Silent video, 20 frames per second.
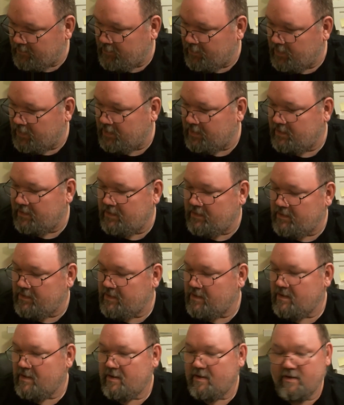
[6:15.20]
book.
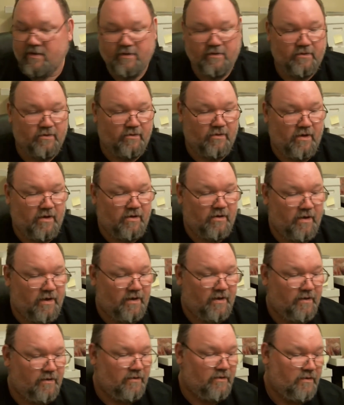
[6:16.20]
So all
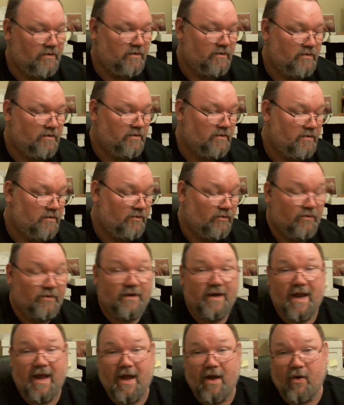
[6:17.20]
right, so
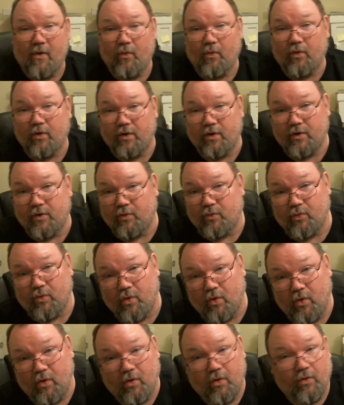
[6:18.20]
now we're gonna
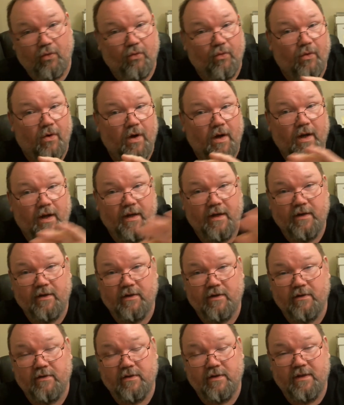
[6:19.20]
roll right into
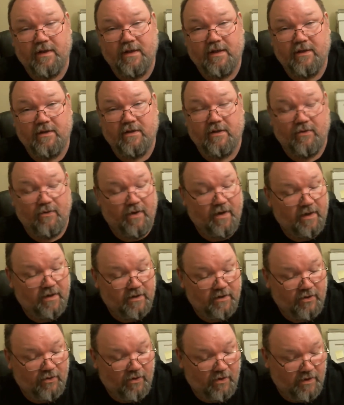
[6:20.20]

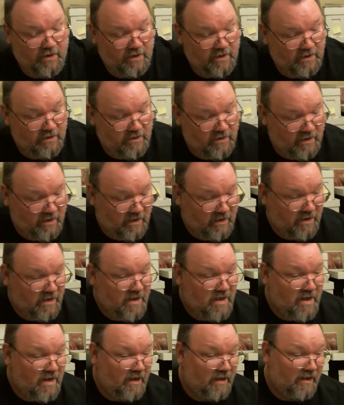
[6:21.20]
our DC.
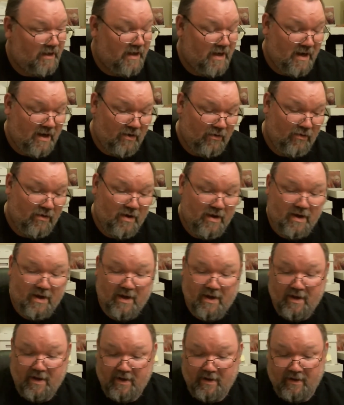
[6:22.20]
Now
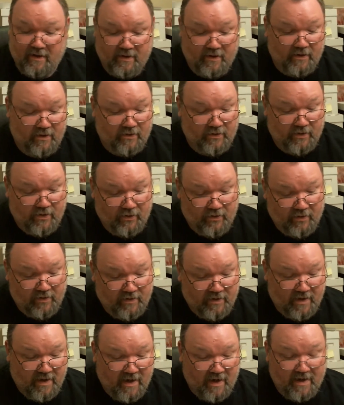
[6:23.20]
you'll notice
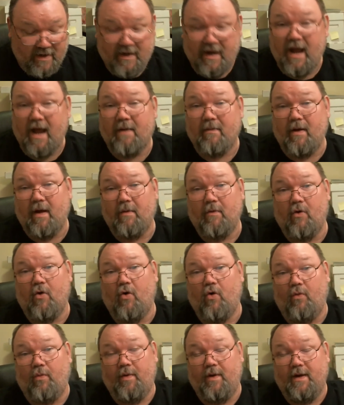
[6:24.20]
that I'm
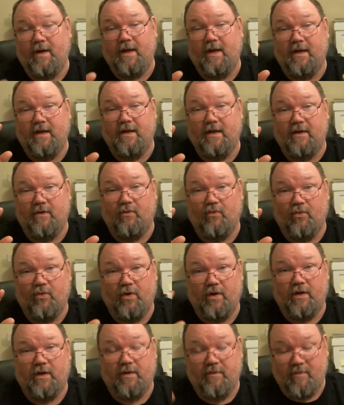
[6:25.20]
hoping I didn't
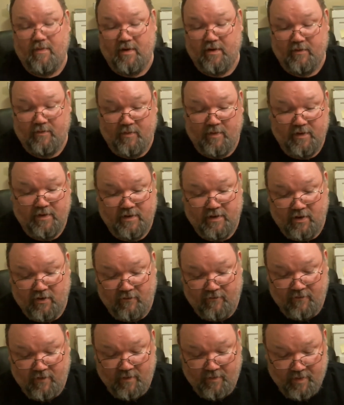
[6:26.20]
really mess
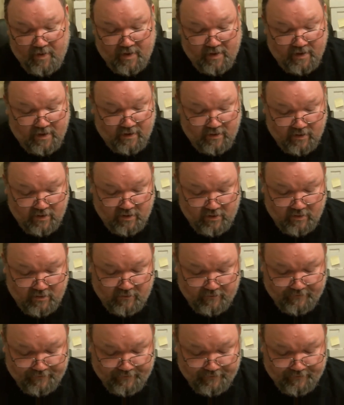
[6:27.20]
myself up on these, because